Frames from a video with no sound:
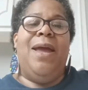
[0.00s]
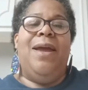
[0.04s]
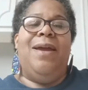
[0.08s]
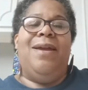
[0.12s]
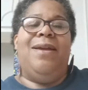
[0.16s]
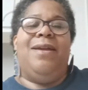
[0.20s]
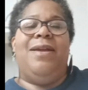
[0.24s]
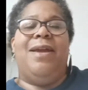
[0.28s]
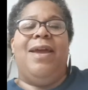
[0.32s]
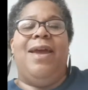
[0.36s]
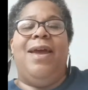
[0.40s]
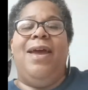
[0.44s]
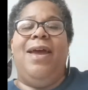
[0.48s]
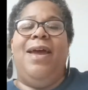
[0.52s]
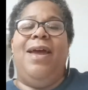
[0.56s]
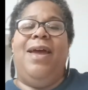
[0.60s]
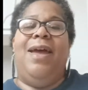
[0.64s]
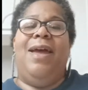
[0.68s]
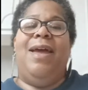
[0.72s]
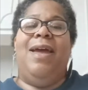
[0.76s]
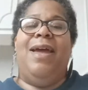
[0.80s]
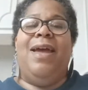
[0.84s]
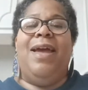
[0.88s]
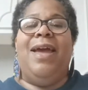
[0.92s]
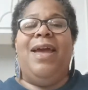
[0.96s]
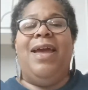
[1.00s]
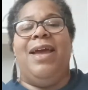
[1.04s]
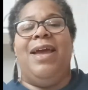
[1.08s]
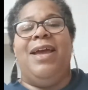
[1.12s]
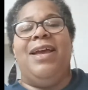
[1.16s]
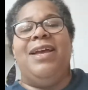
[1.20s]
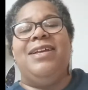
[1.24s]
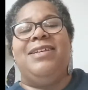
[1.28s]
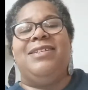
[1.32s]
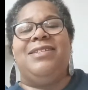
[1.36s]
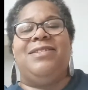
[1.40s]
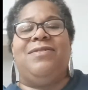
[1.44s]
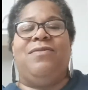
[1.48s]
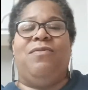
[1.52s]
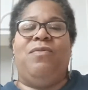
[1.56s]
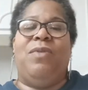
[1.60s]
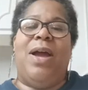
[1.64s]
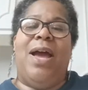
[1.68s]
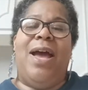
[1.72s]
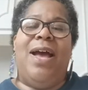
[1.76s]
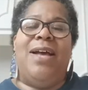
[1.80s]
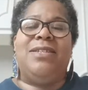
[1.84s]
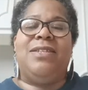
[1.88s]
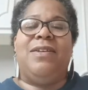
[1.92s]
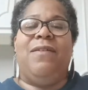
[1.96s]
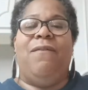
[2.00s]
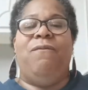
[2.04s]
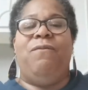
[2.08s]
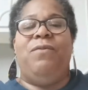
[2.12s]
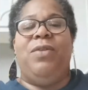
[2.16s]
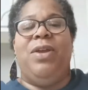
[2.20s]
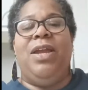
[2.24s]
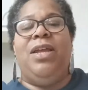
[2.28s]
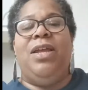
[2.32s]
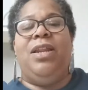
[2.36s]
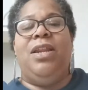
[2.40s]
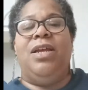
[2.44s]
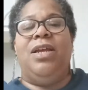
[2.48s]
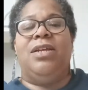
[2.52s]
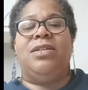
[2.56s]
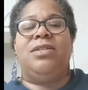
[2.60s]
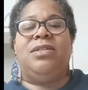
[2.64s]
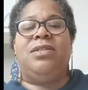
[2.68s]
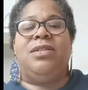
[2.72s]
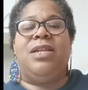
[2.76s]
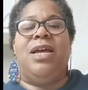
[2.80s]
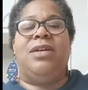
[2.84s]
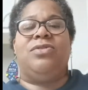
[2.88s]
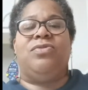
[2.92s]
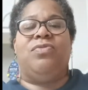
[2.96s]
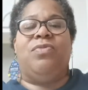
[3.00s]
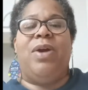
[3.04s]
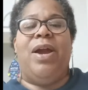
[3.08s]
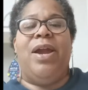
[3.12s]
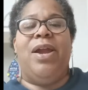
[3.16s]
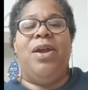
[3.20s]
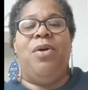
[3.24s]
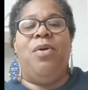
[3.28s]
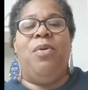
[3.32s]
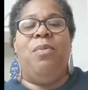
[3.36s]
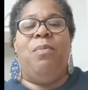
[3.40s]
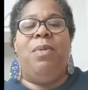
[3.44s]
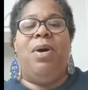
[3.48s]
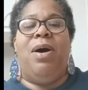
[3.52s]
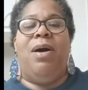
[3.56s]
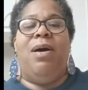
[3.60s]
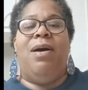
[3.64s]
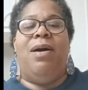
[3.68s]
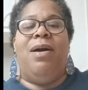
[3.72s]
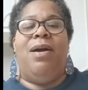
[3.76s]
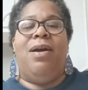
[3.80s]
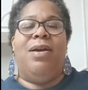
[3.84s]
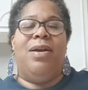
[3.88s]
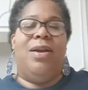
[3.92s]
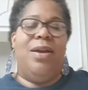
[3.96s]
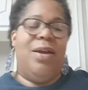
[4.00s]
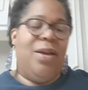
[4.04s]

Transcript: Yes, Rising Phoenix. That's right, Omar.